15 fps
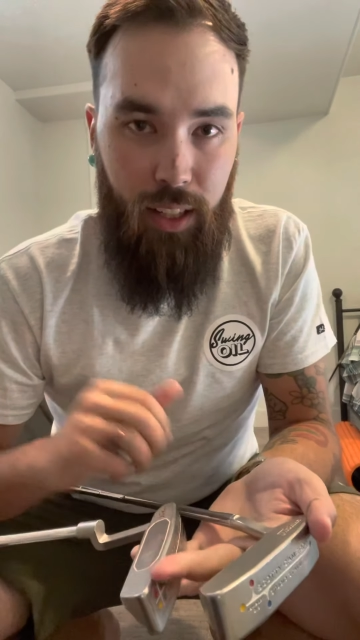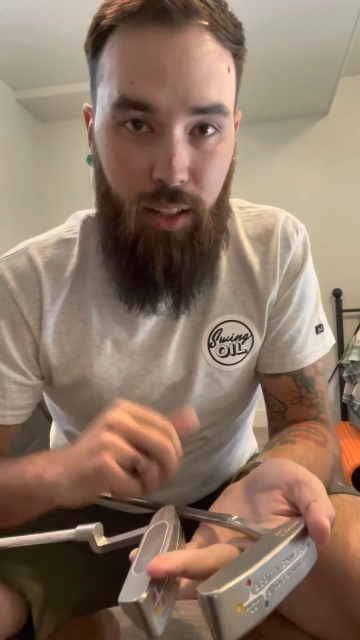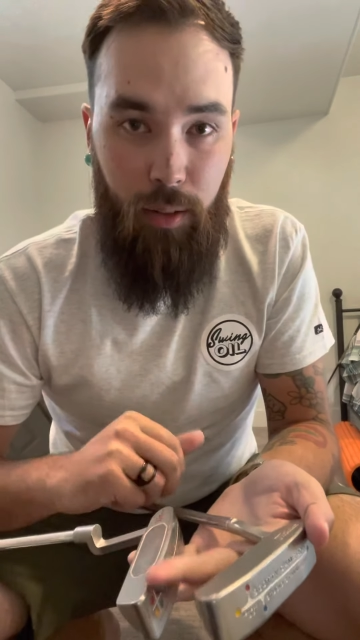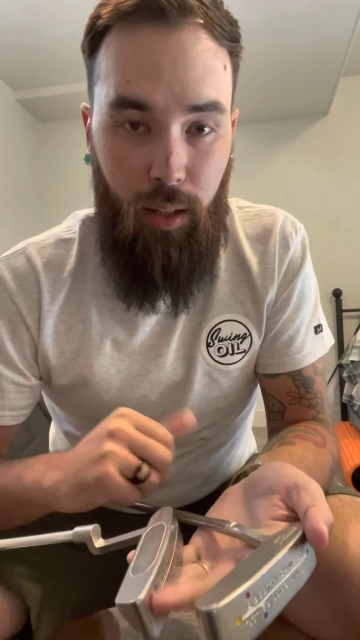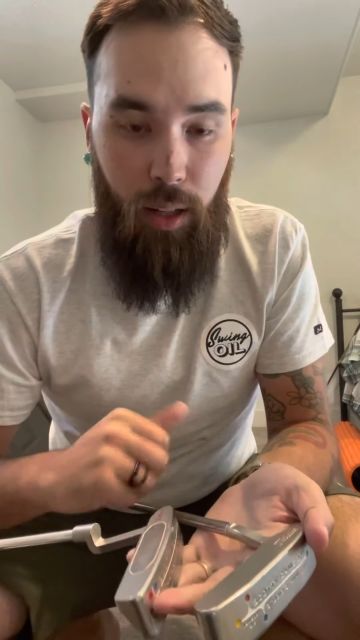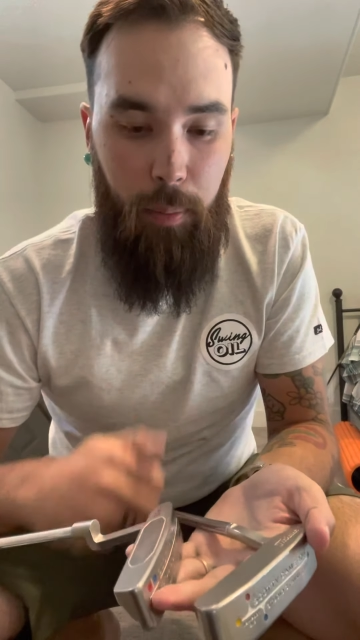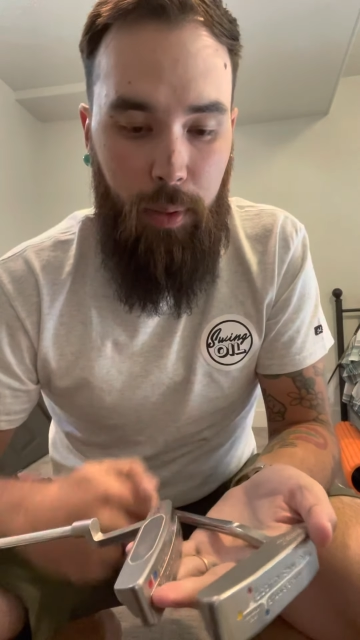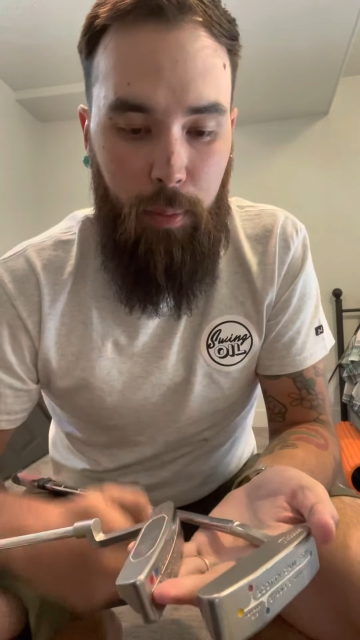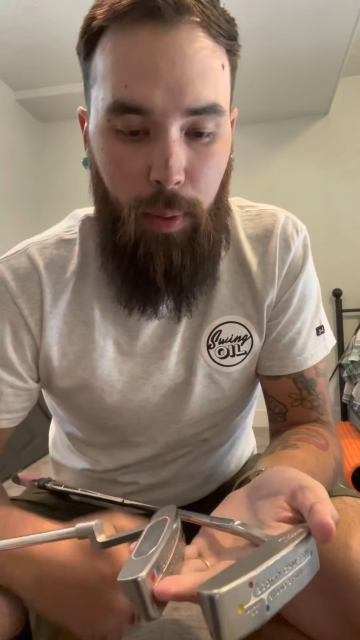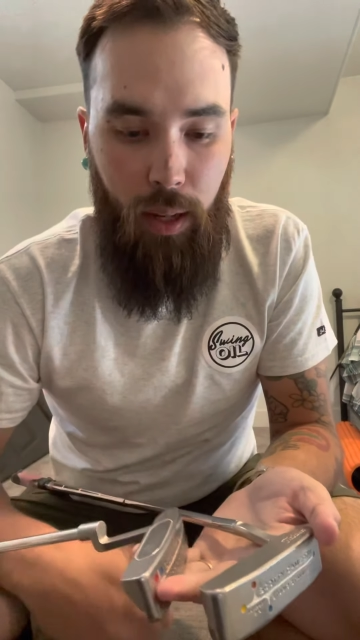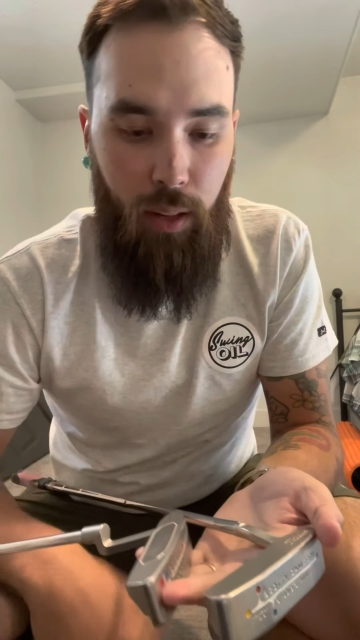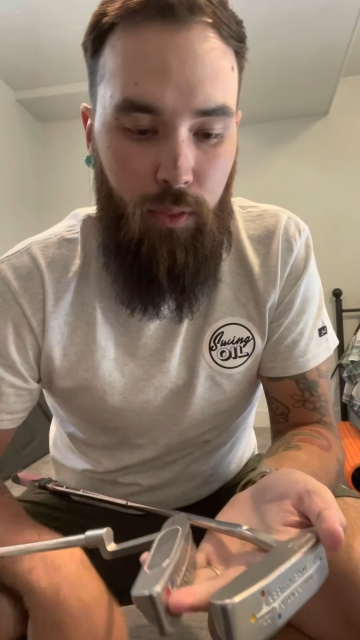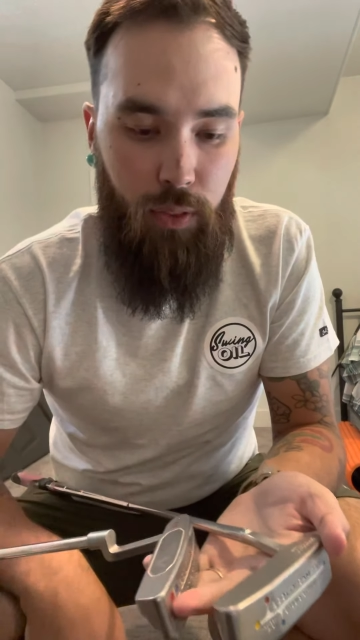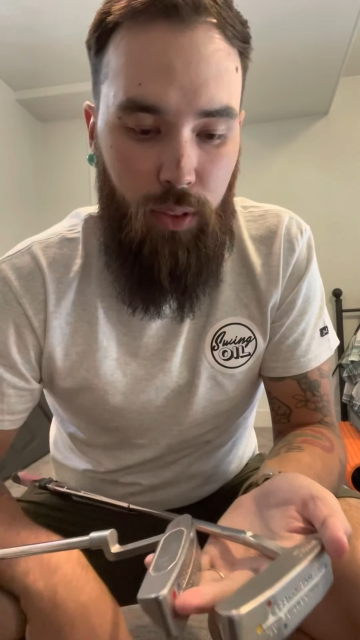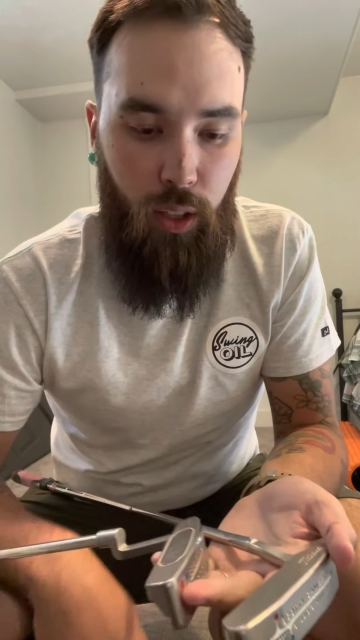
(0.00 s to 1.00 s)
are going to be
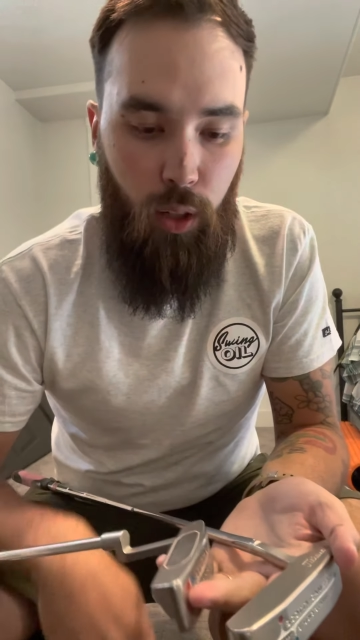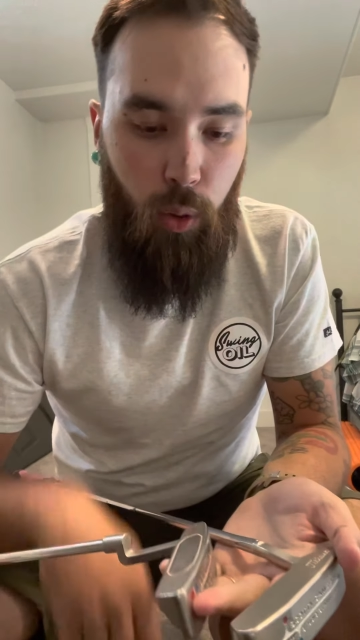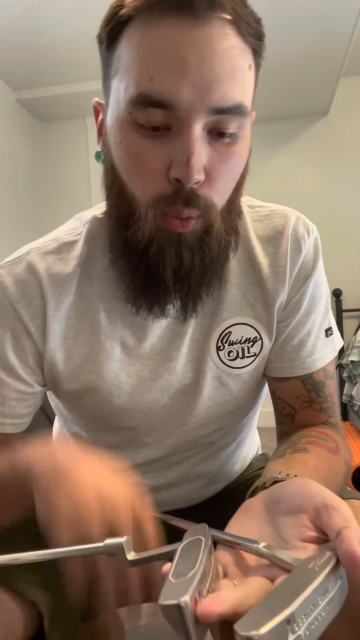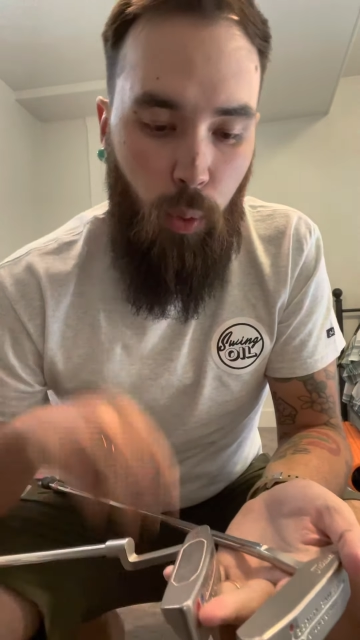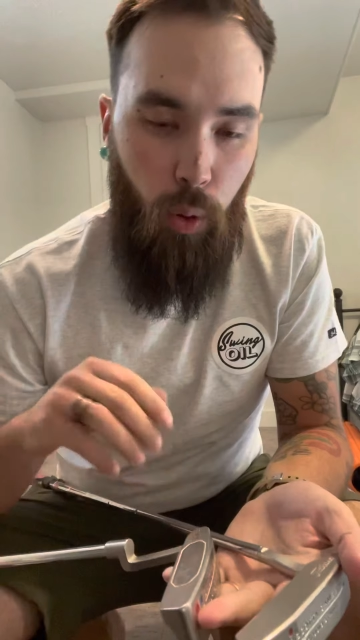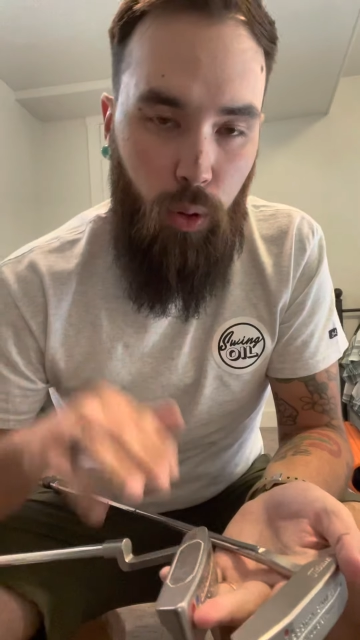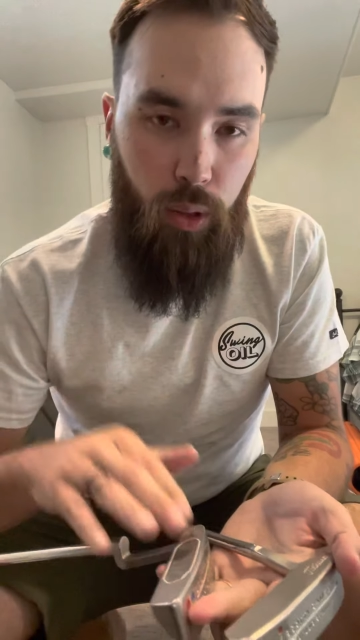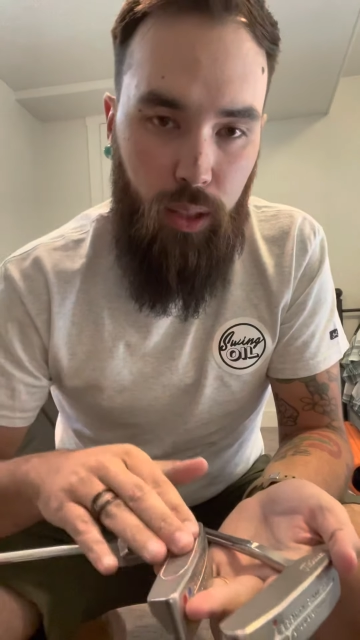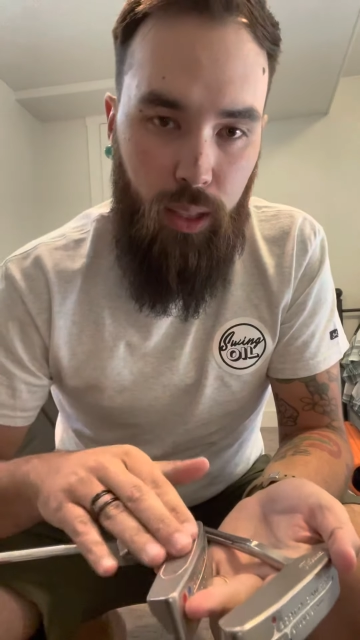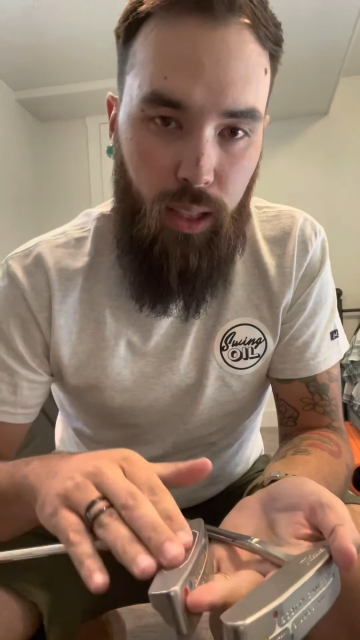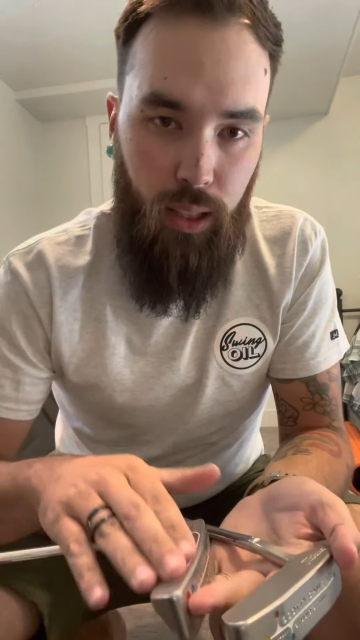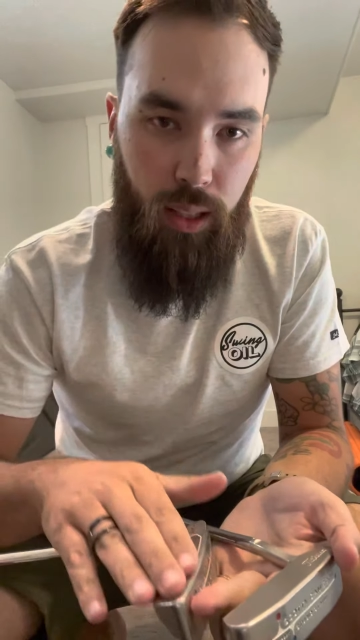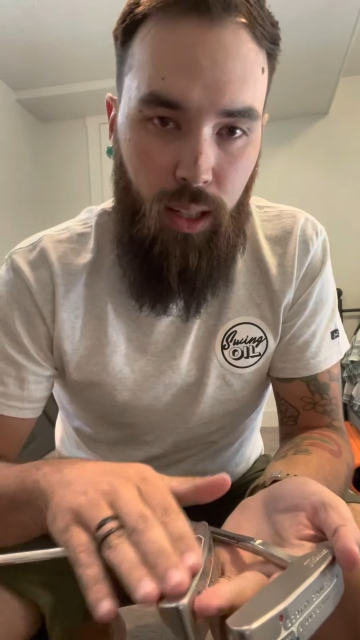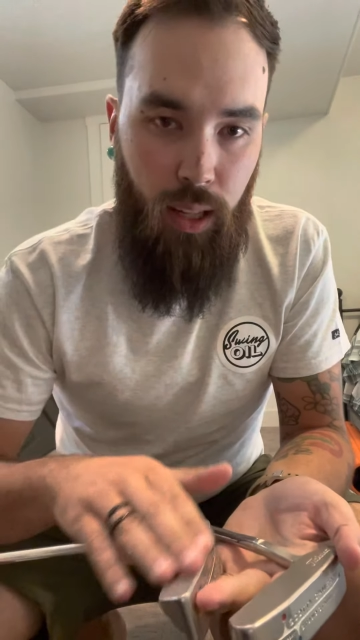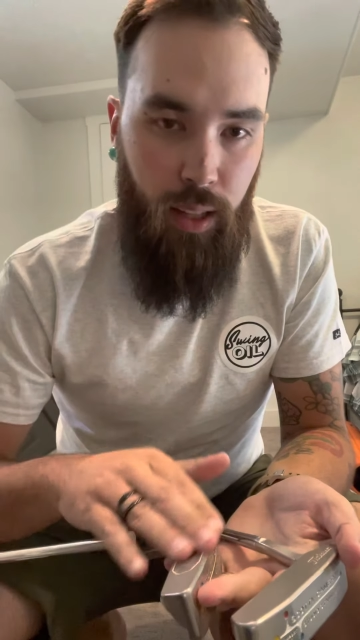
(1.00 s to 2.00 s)
paying for the quality